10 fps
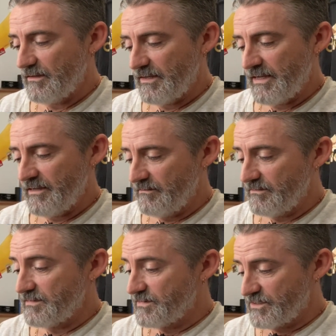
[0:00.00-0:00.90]
And
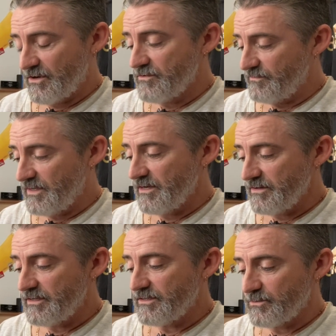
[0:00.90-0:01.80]
so far
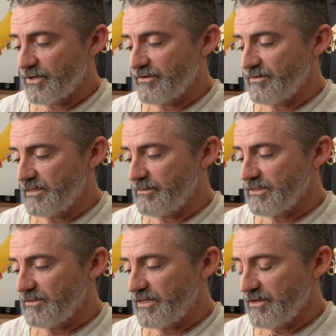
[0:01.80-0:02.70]
it is working really
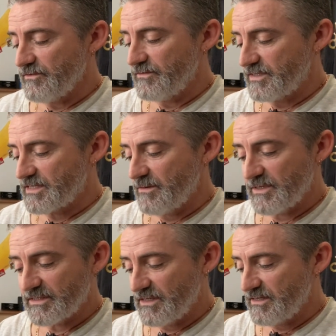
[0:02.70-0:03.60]
well. I know that this coming
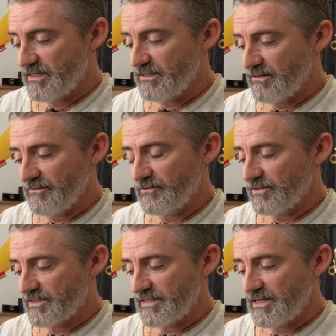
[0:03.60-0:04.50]
Sunday I've got to
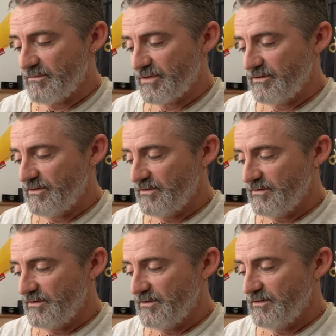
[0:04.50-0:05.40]
set up
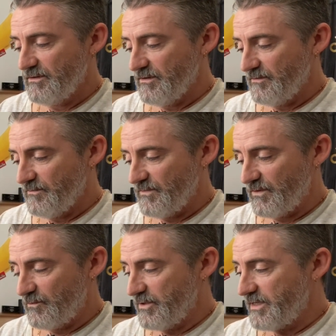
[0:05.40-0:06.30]
the
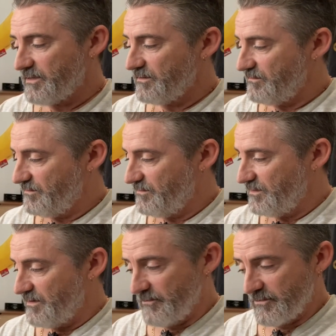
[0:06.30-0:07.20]
week.
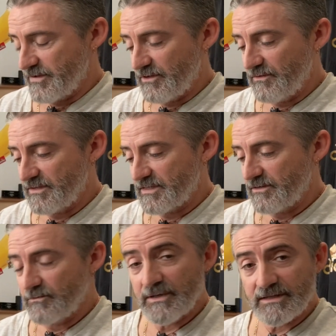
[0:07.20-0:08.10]
I've already got this
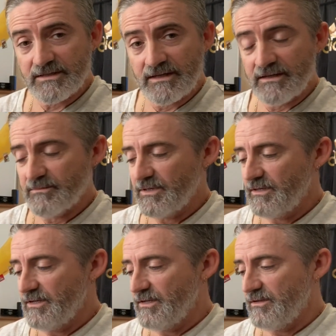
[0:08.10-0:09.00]
little one set up.
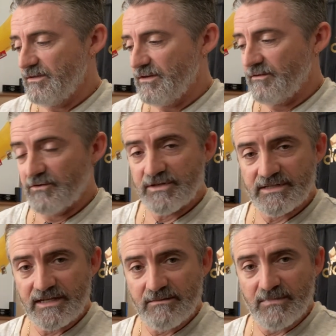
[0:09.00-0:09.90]
I've got to
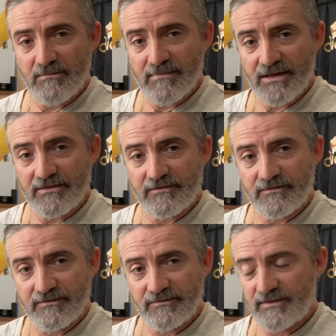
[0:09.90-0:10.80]
set up my month
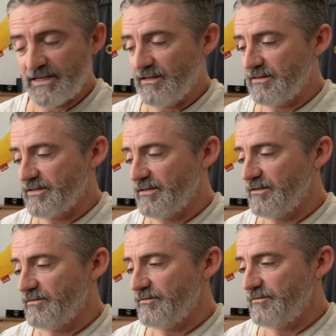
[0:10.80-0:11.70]
calendar
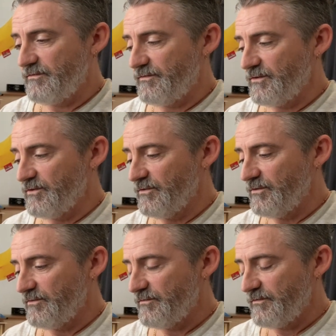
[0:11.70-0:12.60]
for
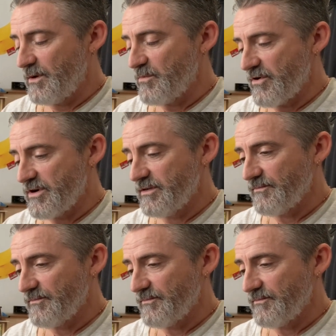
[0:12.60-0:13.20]
February,